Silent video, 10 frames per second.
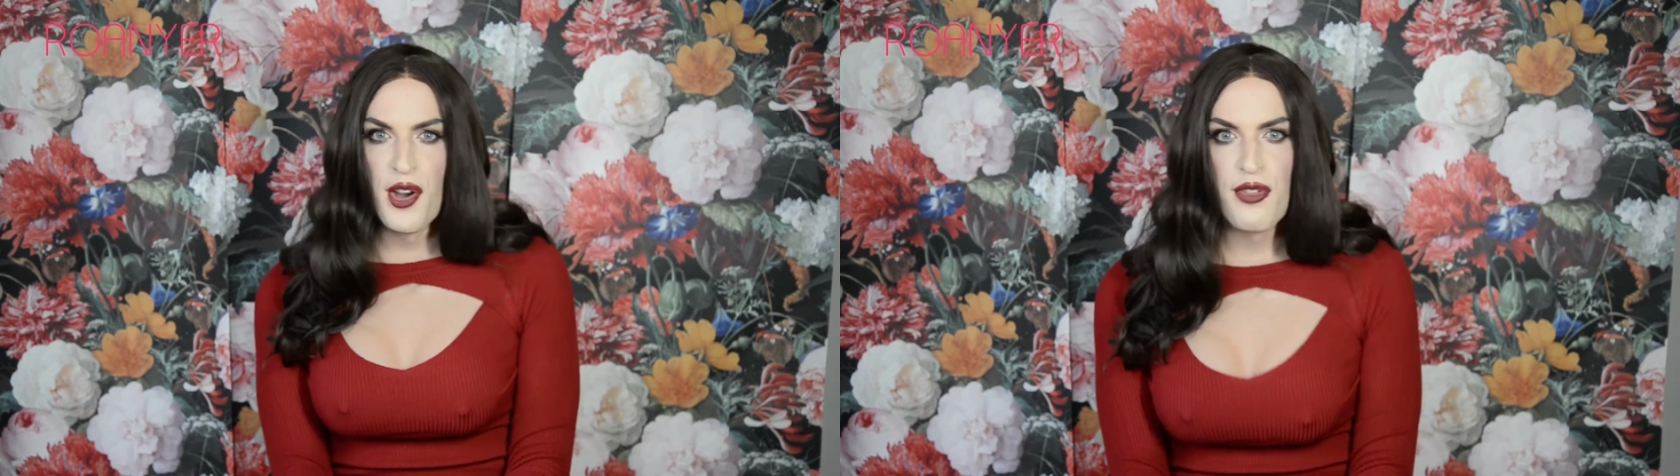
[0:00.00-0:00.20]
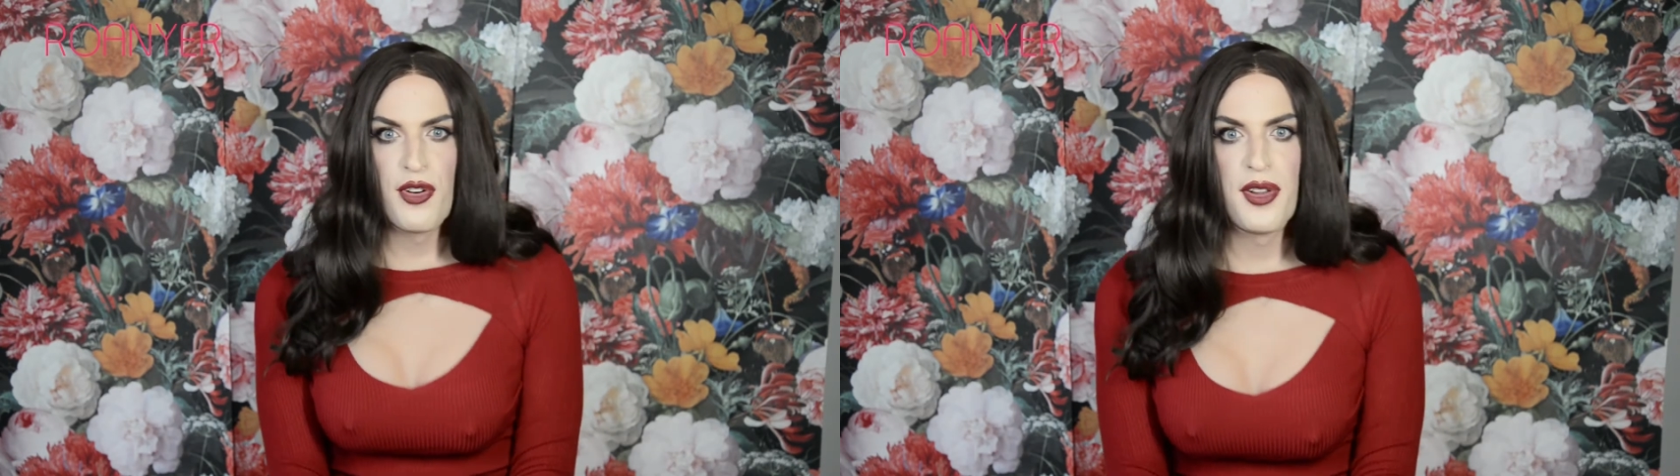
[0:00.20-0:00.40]

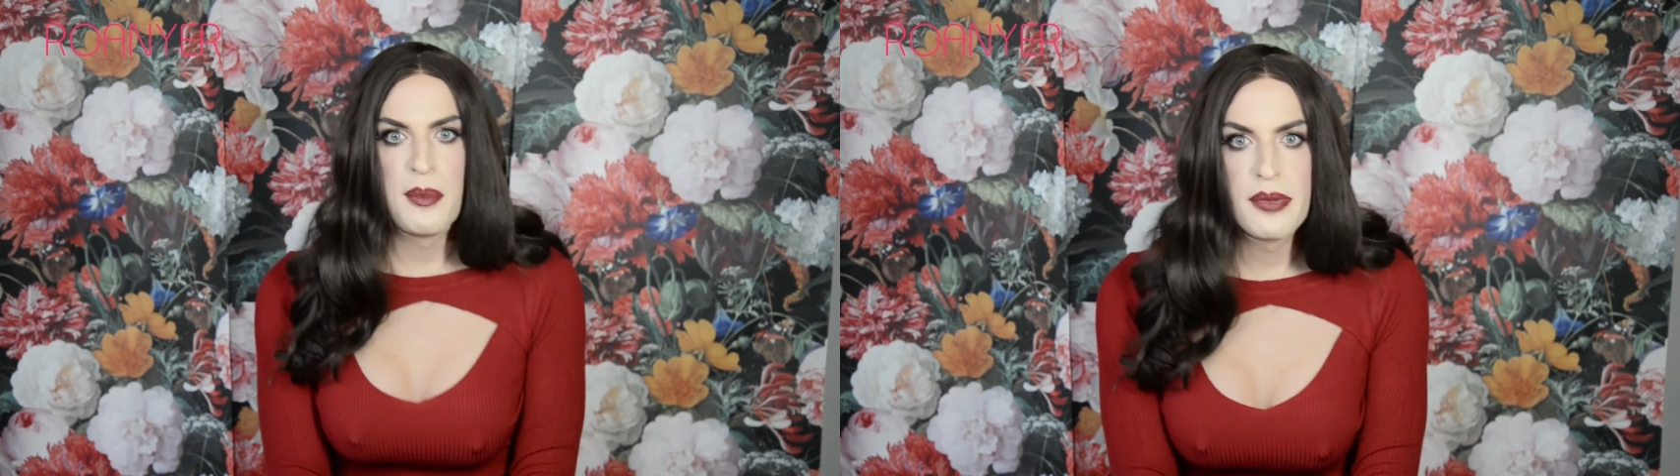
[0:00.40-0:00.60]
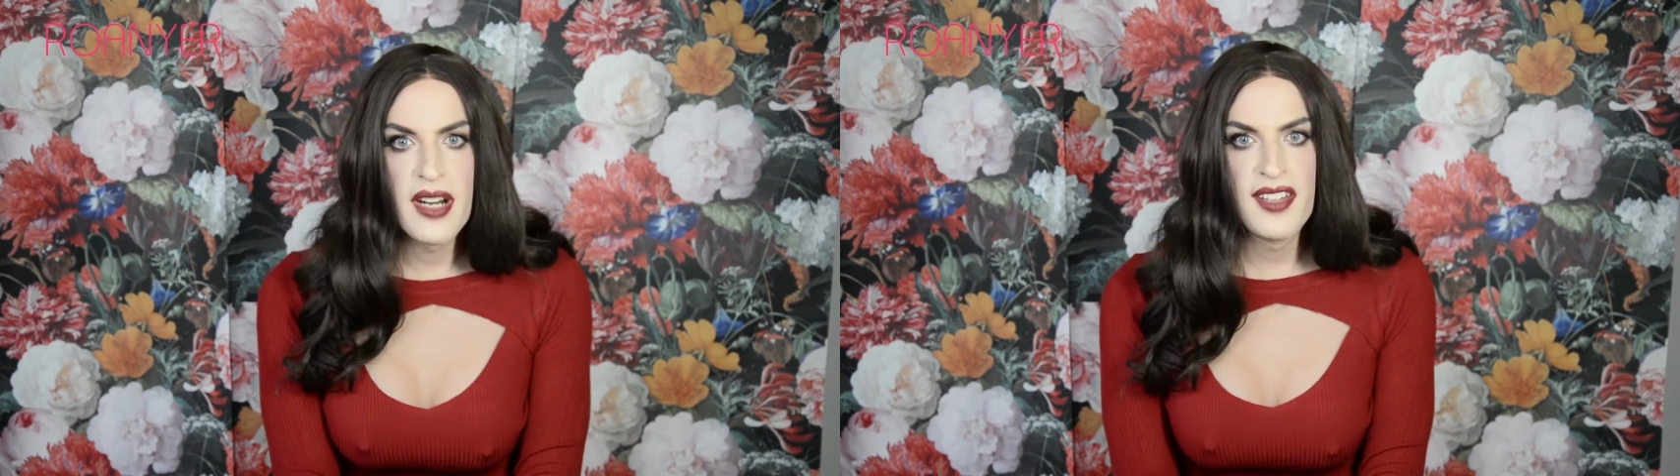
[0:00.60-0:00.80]
For the
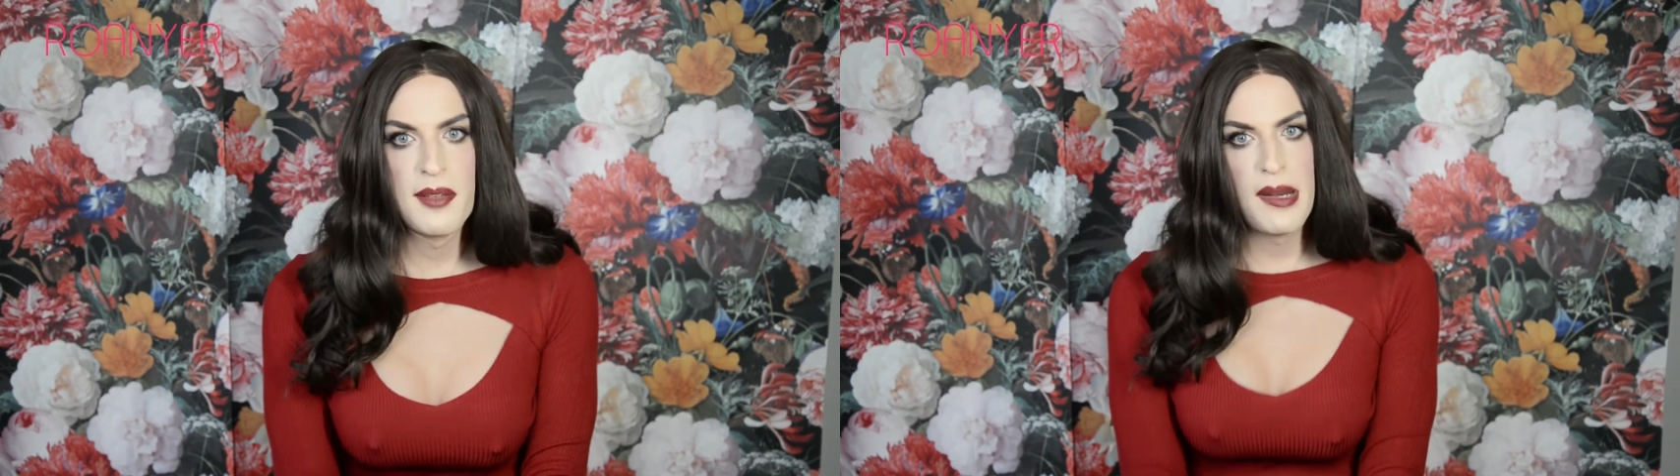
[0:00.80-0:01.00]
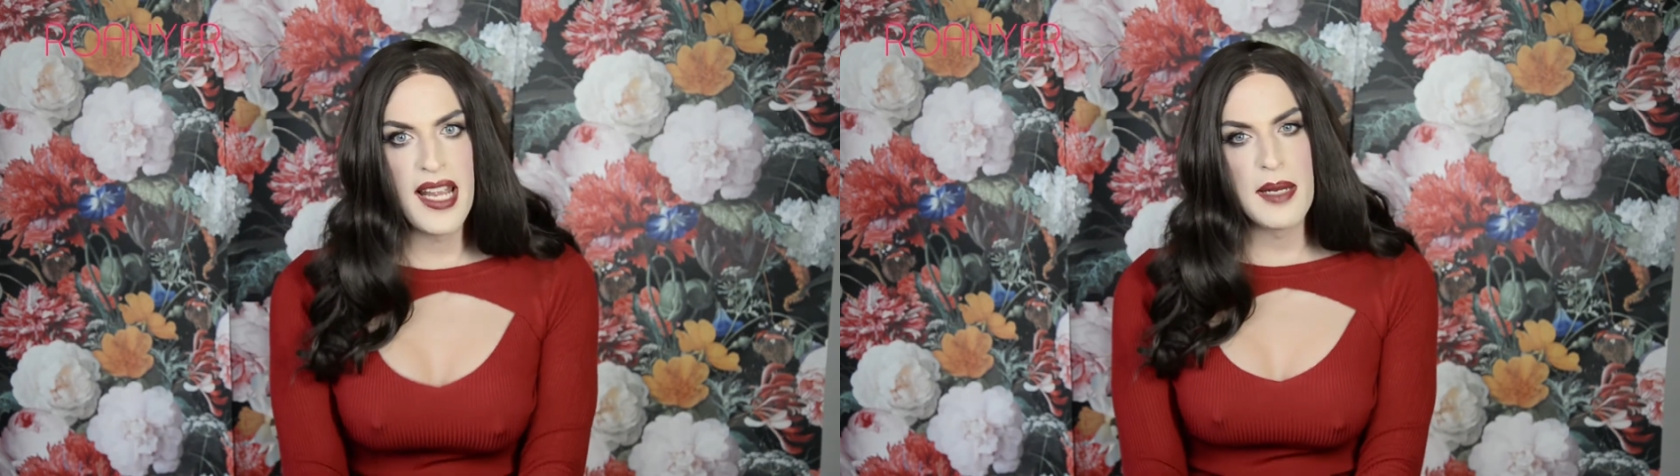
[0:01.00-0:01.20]

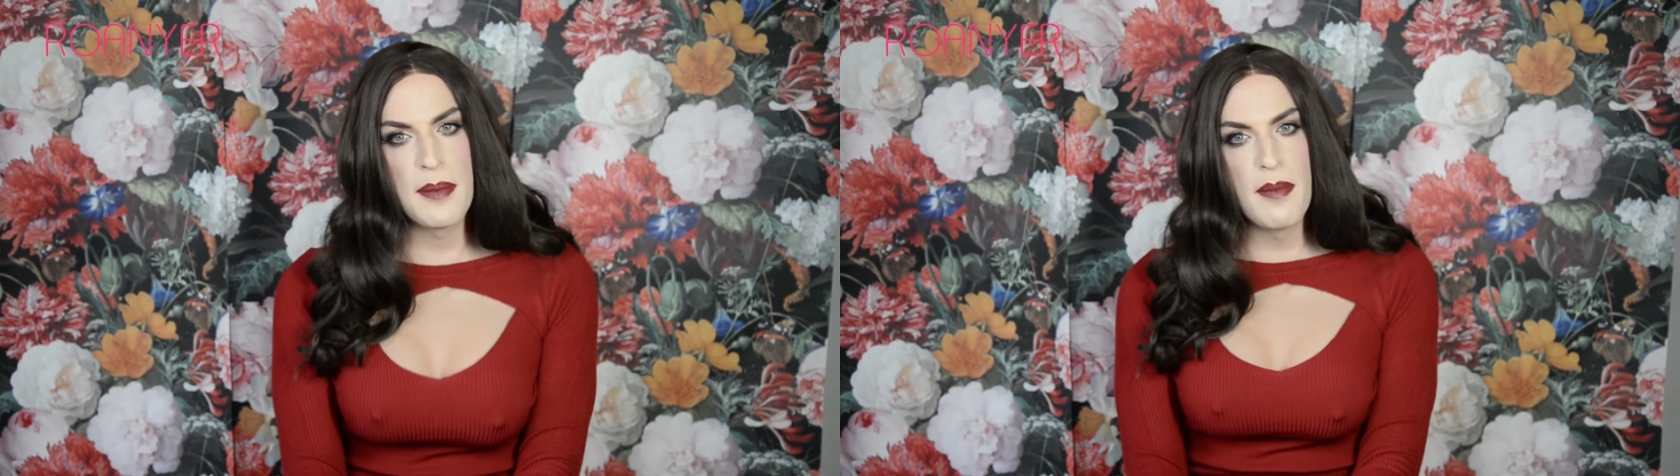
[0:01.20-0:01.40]
breastplate,